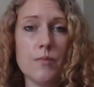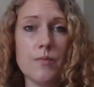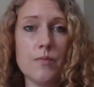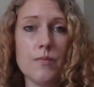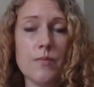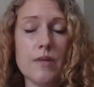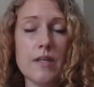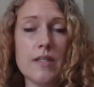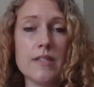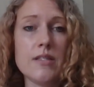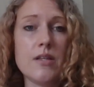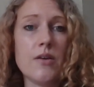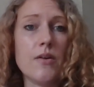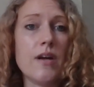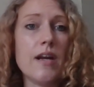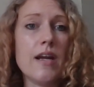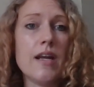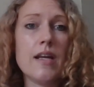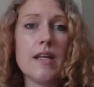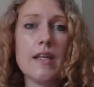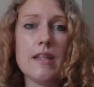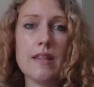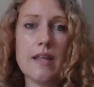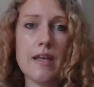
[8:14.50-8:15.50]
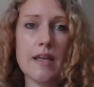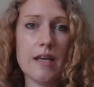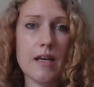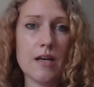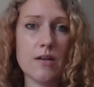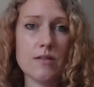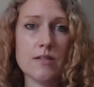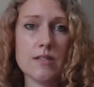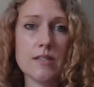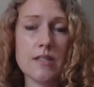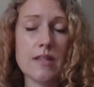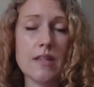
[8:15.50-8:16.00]
Is there anything
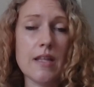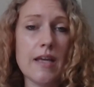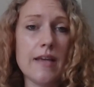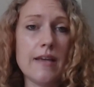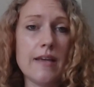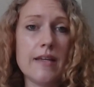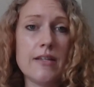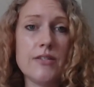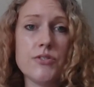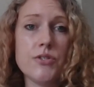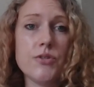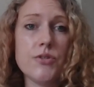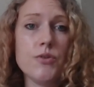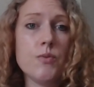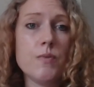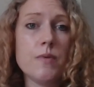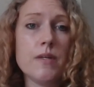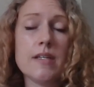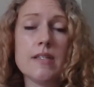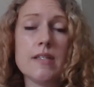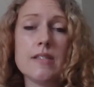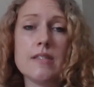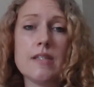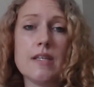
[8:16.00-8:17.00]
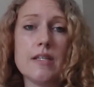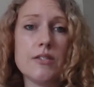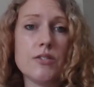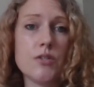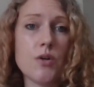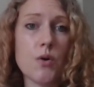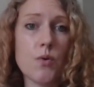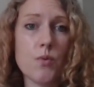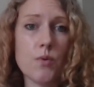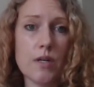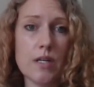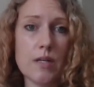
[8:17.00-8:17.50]
else that they can do because they
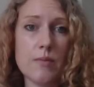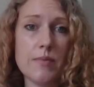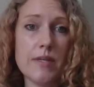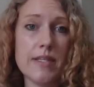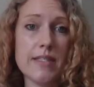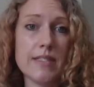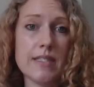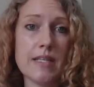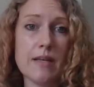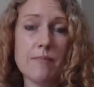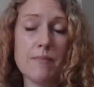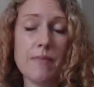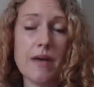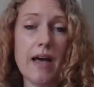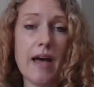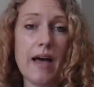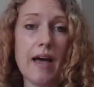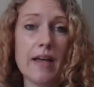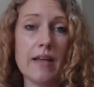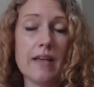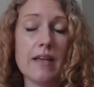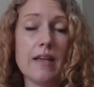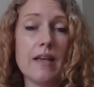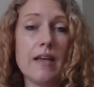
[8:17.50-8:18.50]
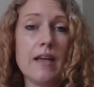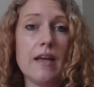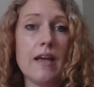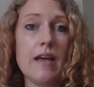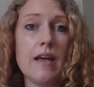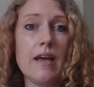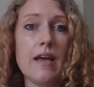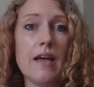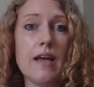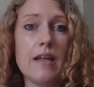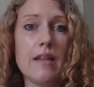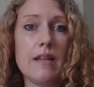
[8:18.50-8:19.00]
don't want to be sent back?
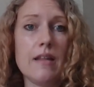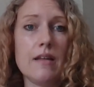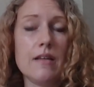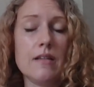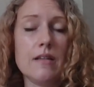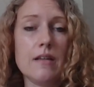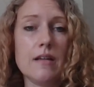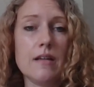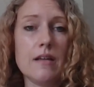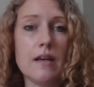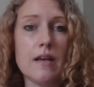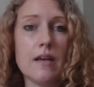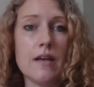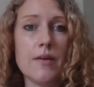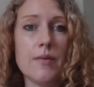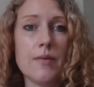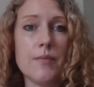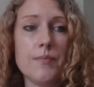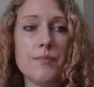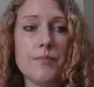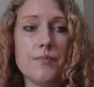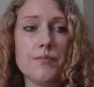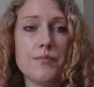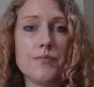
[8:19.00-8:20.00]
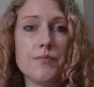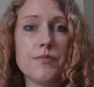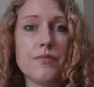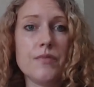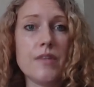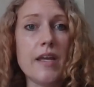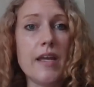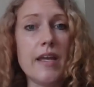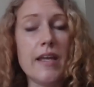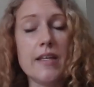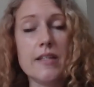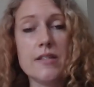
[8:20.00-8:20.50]
And
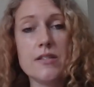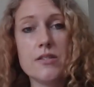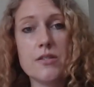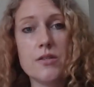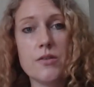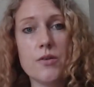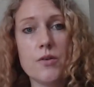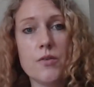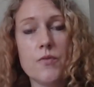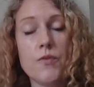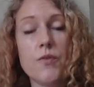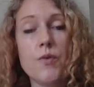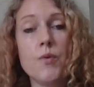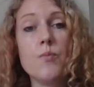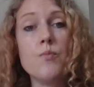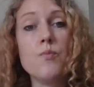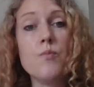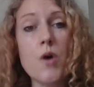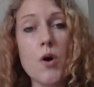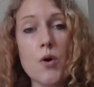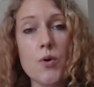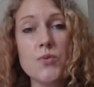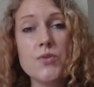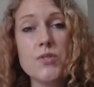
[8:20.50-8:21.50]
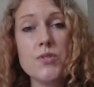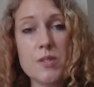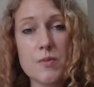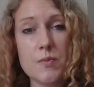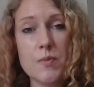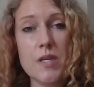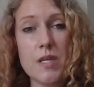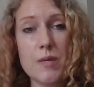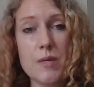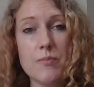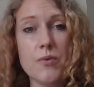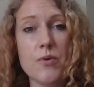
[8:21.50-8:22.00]
the answer for most
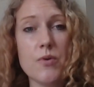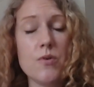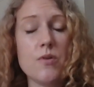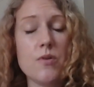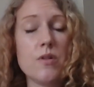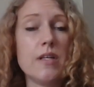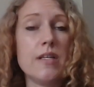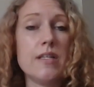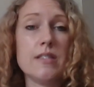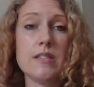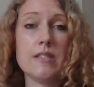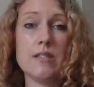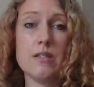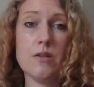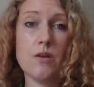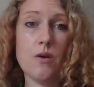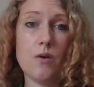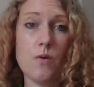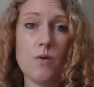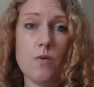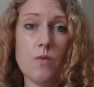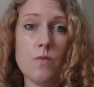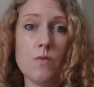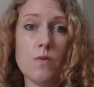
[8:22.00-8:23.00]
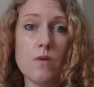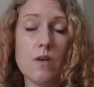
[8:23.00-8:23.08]
people is no.